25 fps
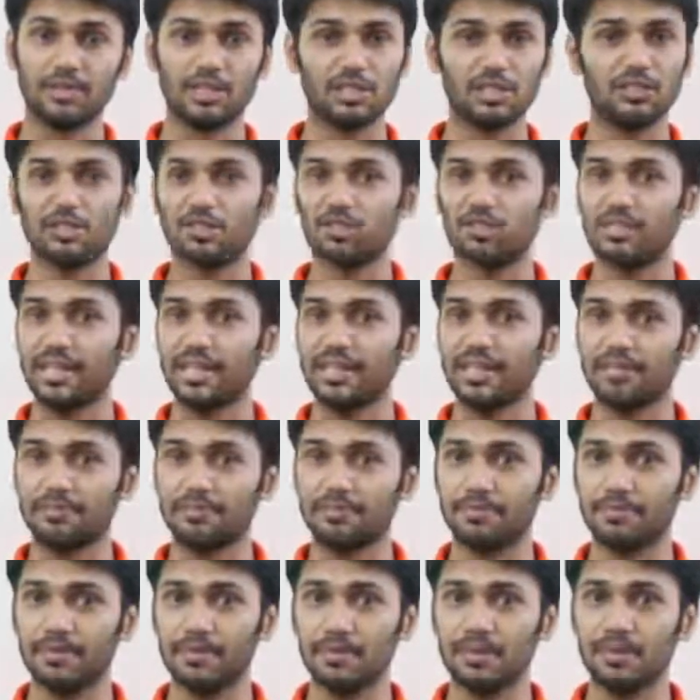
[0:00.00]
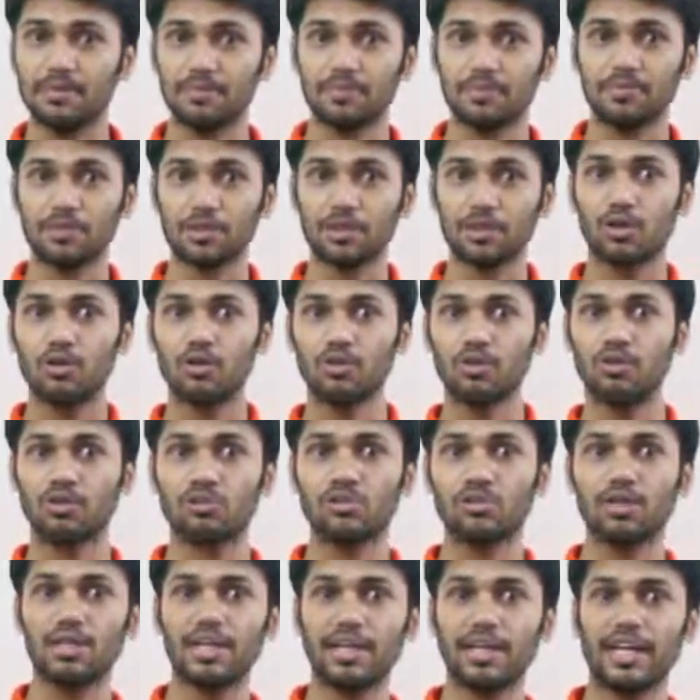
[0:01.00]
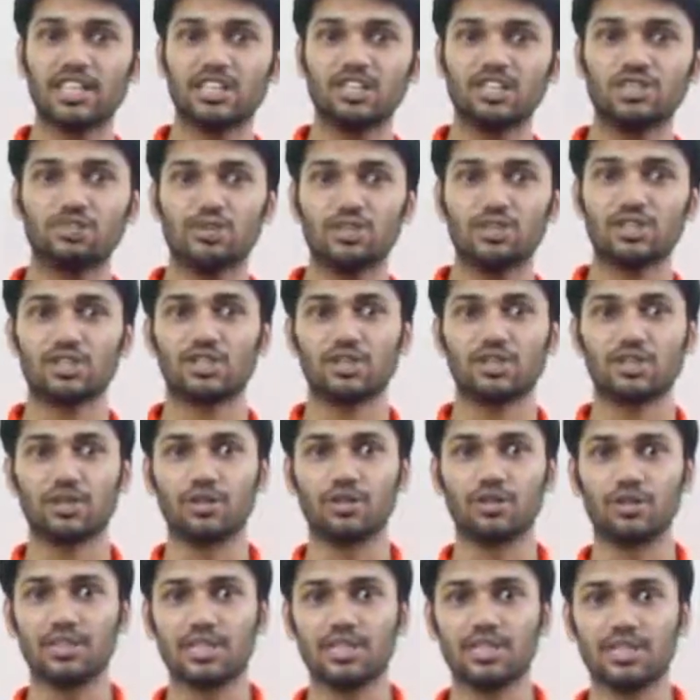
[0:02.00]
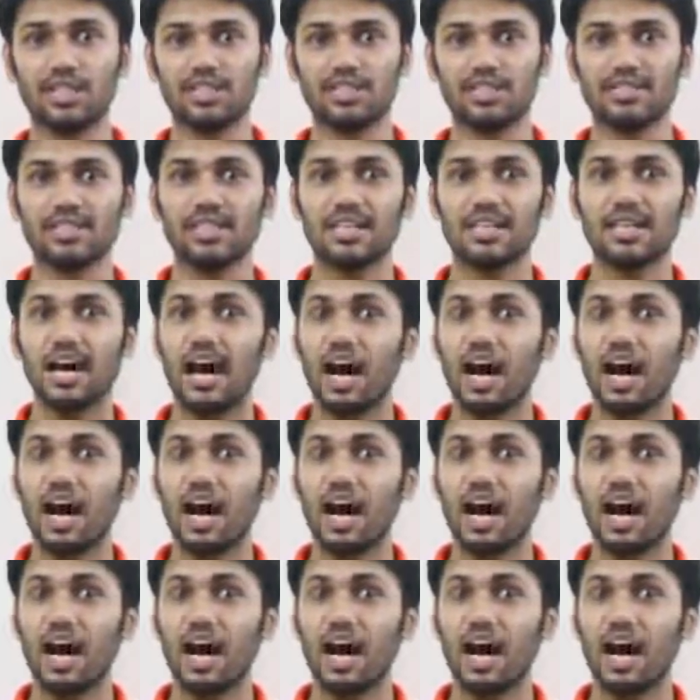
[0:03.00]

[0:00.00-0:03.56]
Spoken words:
It's the same. Go through the next picture. Look at this.